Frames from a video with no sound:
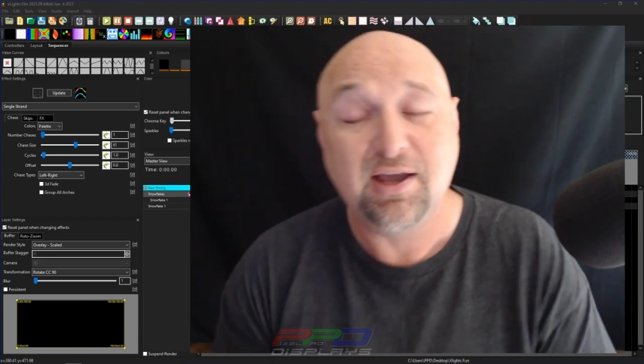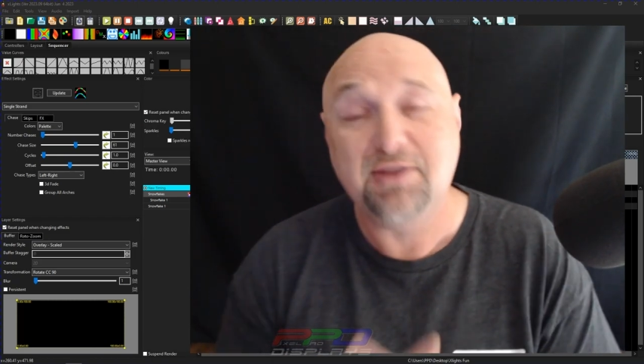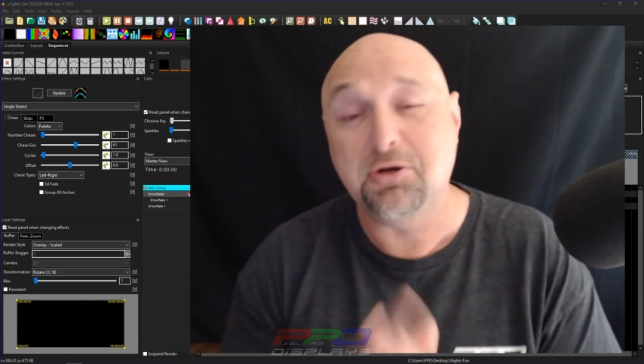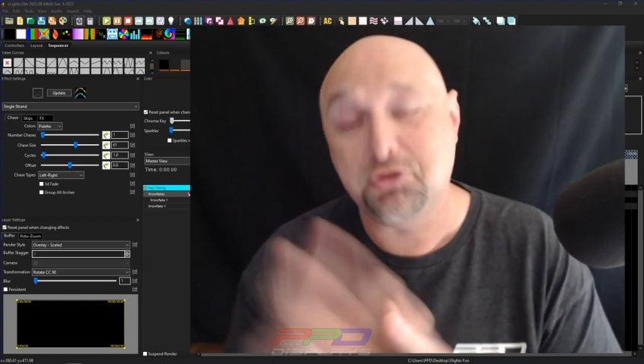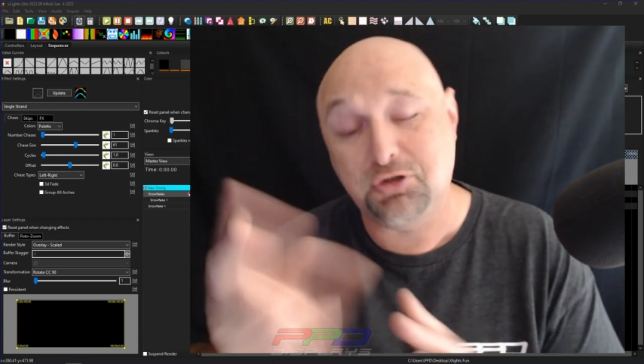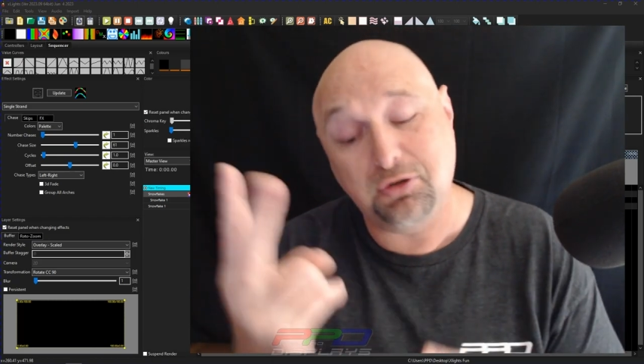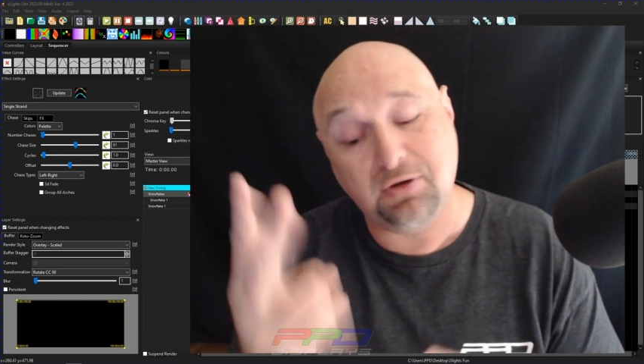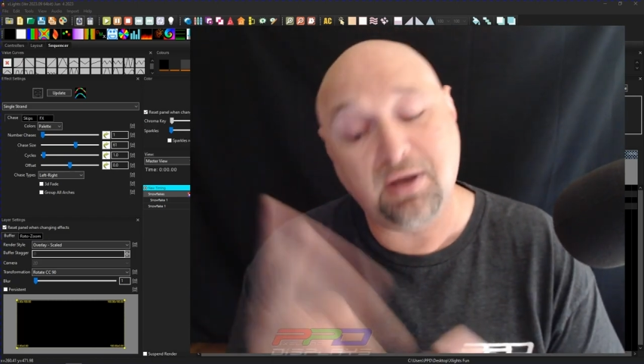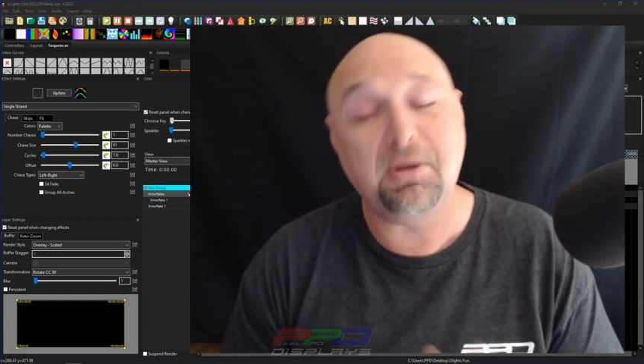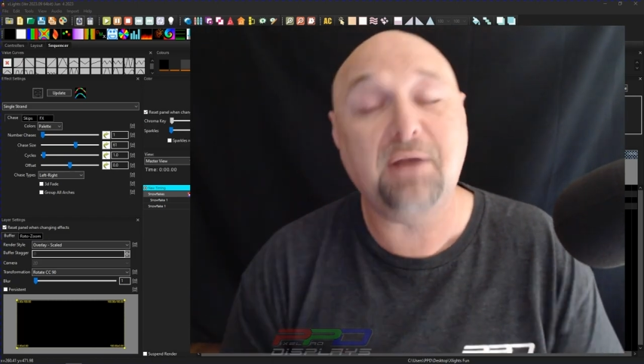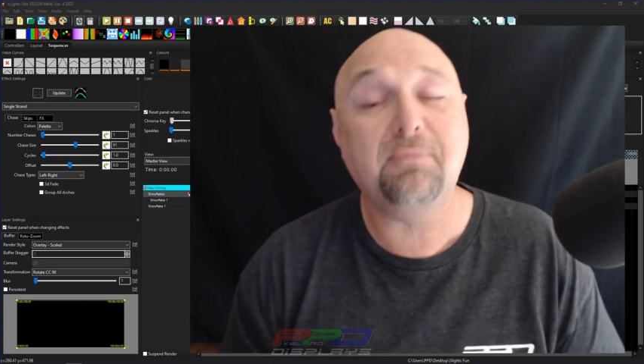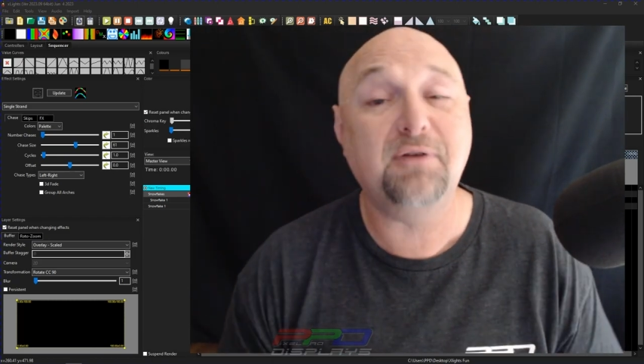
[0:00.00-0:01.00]
There's two
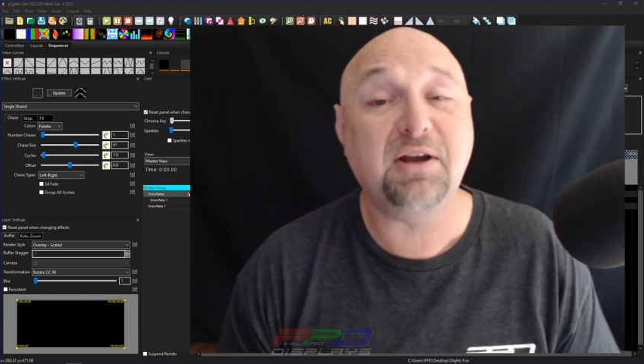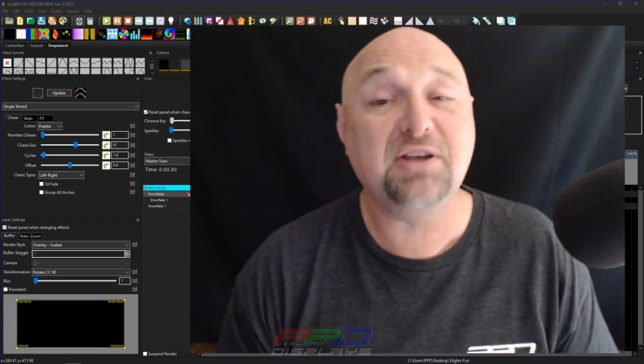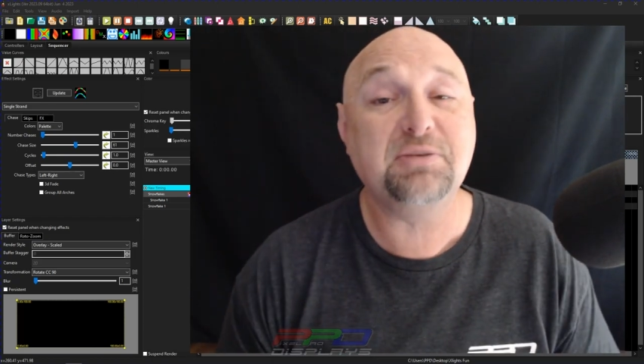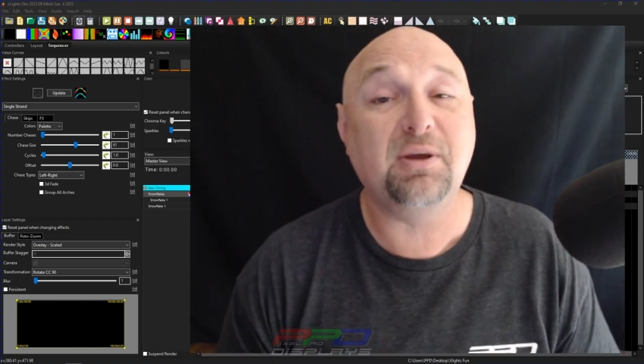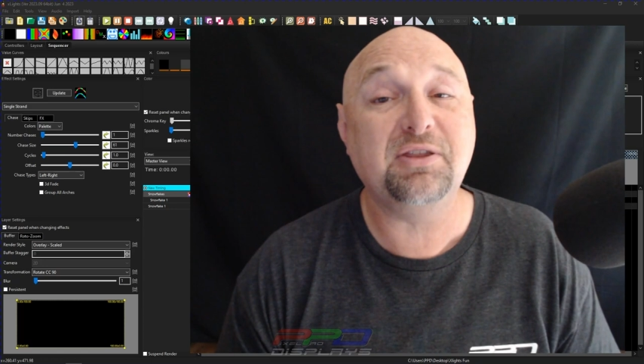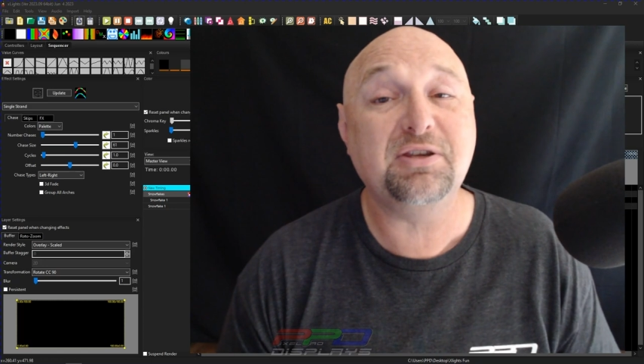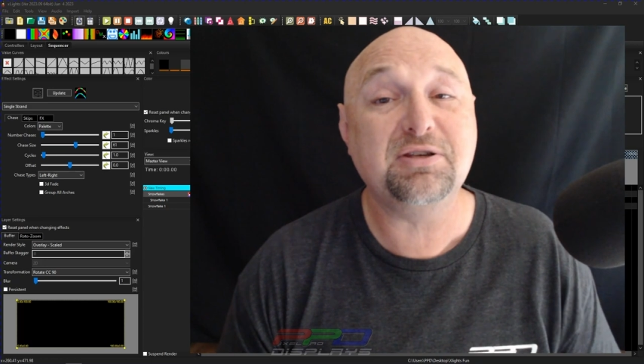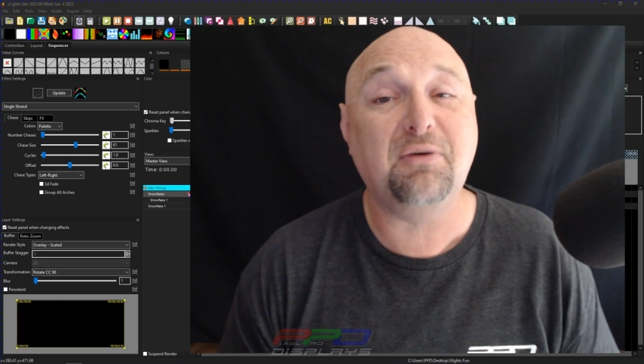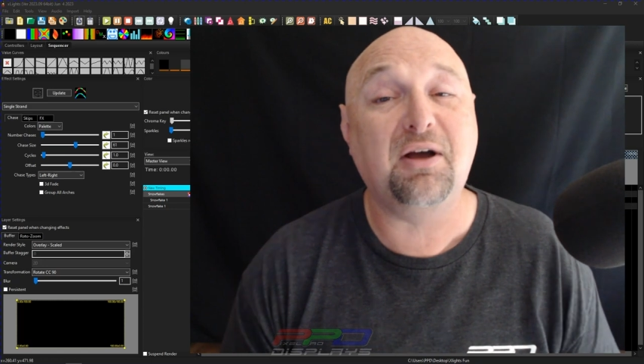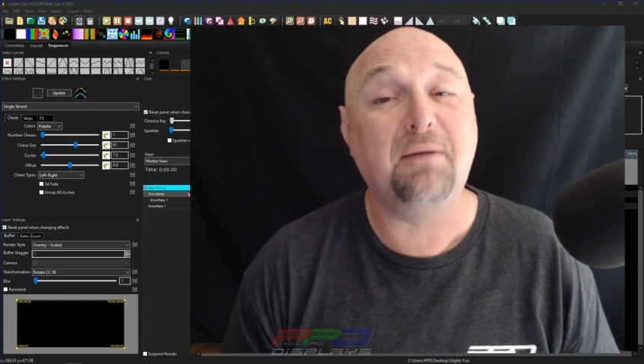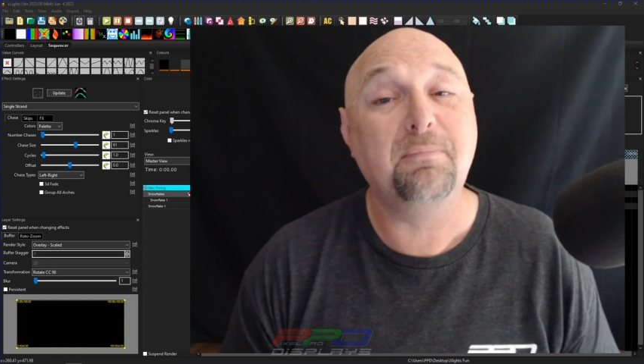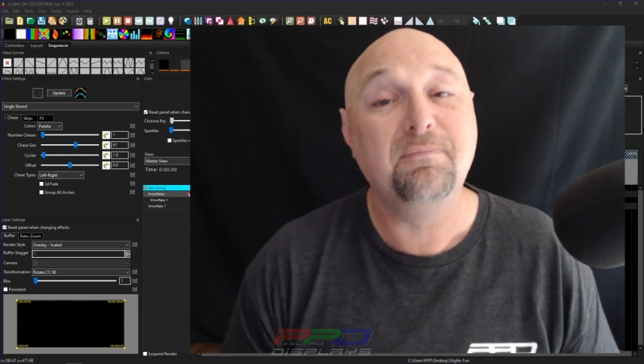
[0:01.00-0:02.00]
coming up for next month as
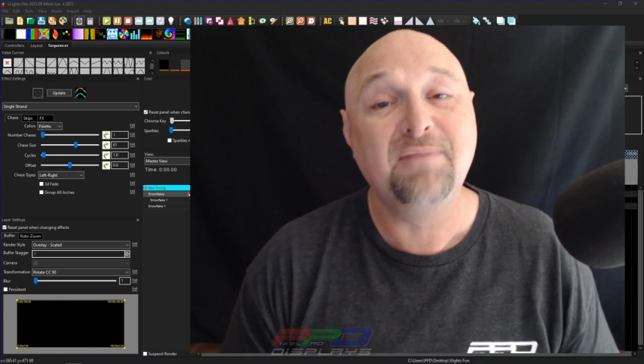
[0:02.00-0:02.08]
well.